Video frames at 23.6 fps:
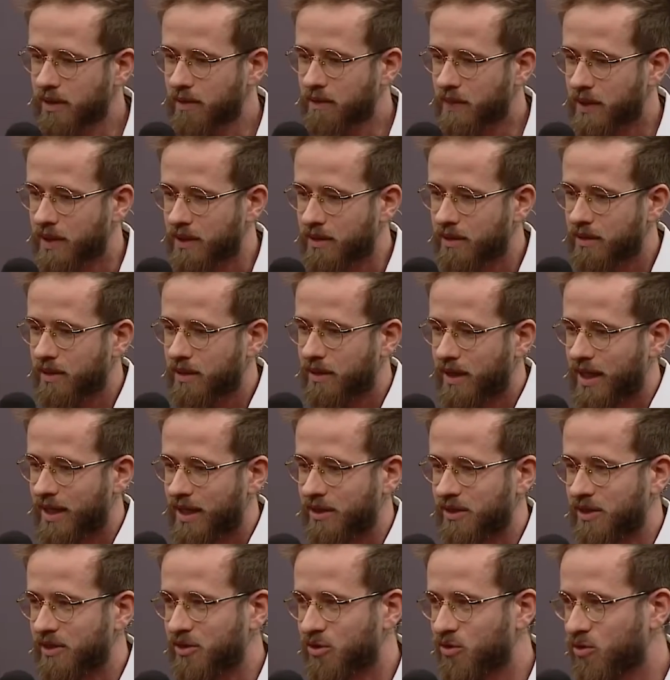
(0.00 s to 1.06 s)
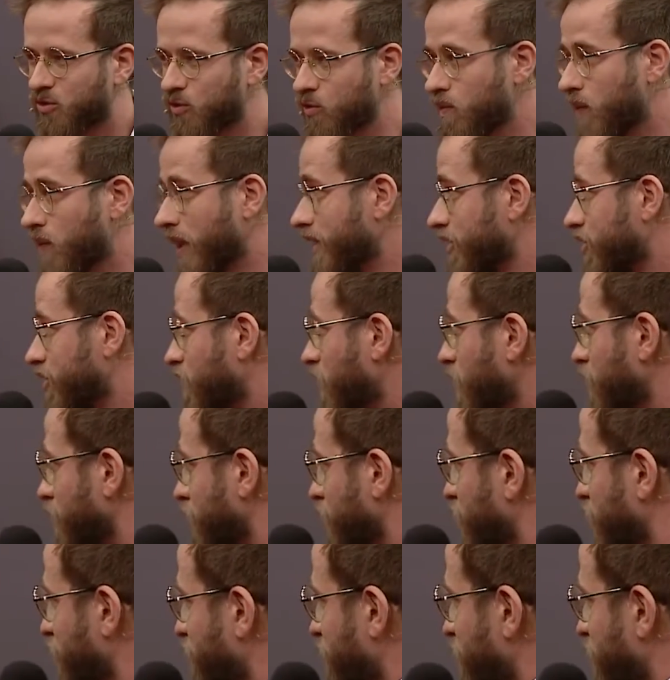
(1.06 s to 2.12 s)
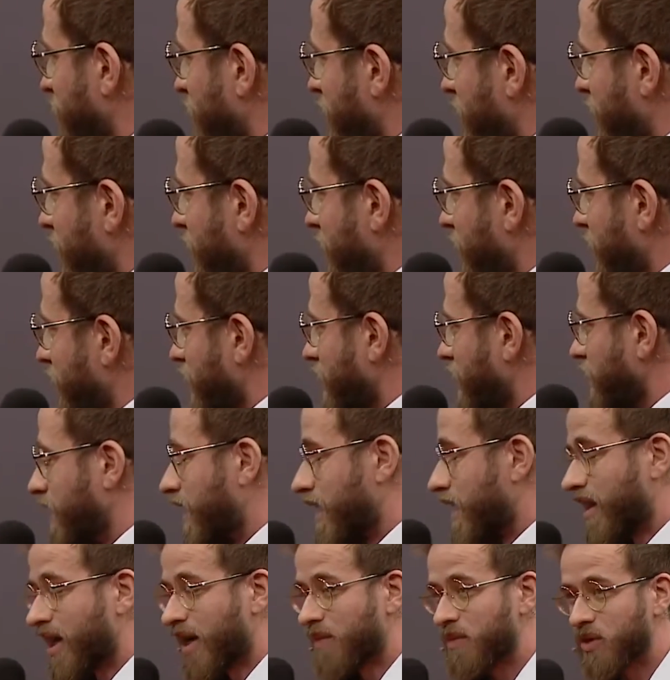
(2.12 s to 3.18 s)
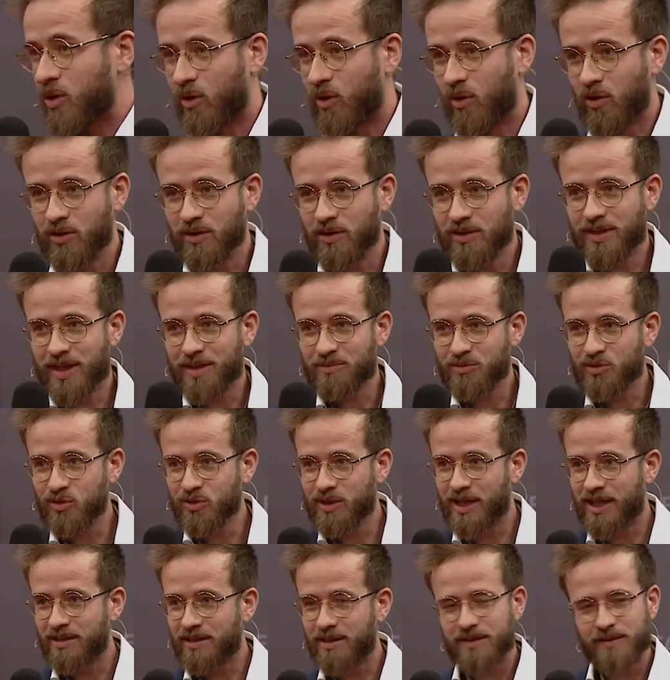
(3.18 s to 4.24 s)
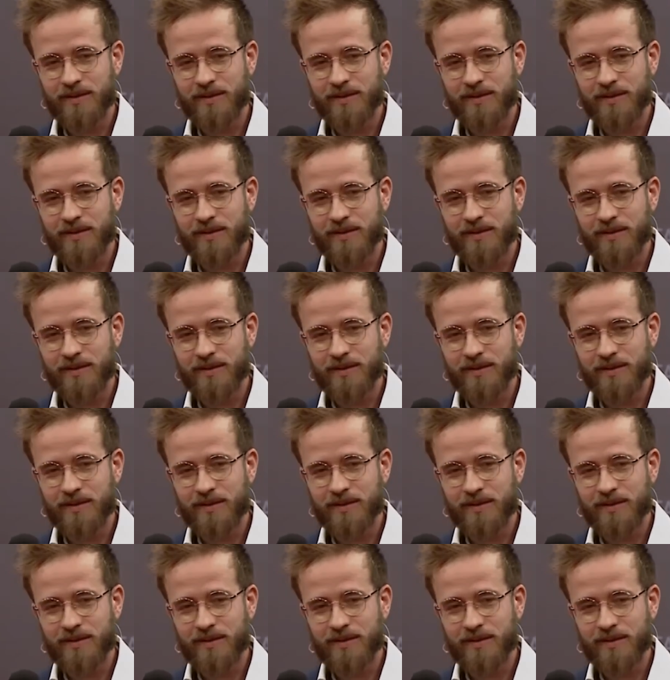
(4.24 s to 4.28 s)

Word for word: bit like these two black swans. They are coming all the time together.